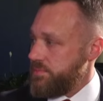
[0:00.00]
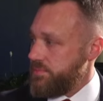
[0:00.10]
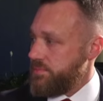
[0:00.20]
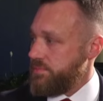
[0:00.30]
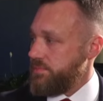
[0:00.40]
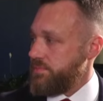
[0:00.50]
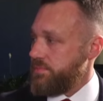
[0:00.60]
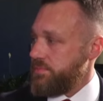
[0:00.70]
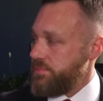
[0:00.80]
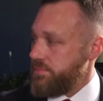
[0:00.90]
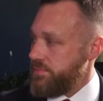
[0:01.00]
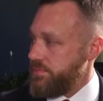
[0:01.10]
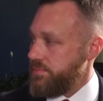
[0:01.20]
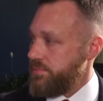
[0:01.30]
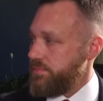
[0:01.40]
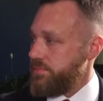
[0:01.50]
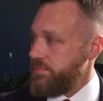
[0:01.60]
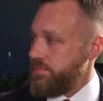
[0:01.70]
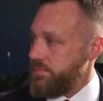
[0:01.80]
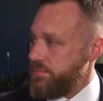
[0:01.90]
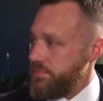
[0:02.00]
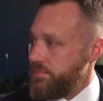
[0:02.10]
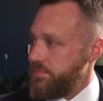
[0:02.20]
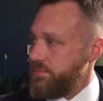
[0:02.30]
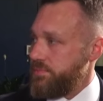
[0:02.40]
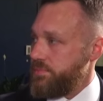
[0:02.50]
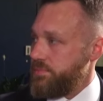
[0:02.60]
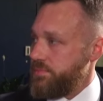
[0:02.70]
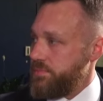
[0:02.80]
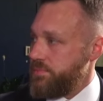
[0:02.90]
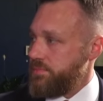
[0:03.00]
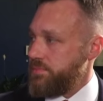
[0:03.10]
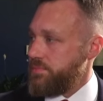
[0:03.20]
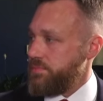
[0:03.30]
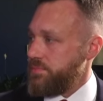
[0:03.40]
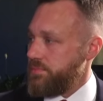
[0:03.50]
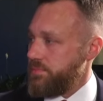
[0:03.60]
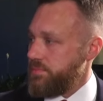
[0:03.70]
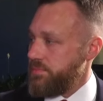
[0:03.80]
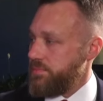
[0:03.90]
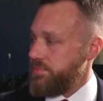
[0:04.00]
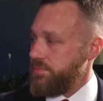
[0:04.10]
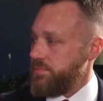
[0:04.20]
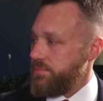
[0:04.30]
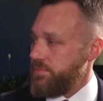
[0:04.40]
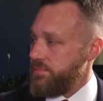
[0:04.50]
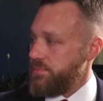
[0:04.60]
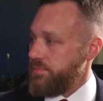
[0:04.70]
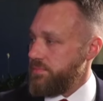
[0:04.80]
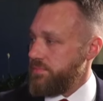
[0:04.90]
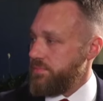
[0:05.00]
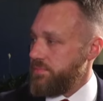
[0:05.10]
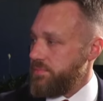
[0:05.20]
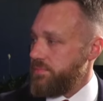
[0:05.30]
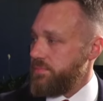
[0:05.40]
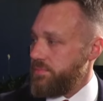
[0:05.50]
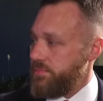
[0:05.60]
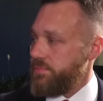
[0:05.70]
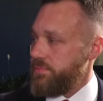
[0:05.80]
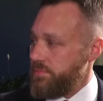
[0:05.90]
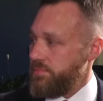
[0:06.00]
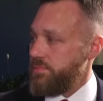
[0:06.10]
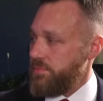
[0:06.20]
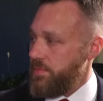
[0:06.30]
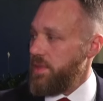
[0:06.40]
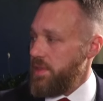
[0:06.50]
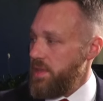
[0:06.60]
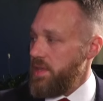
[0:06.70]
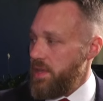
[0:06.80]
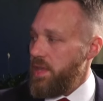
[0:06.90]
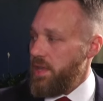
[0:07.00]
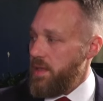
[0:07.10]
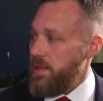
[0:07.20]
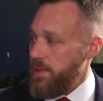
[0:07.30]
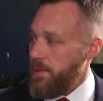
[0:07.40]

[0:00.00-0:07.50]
This person isn't speaking.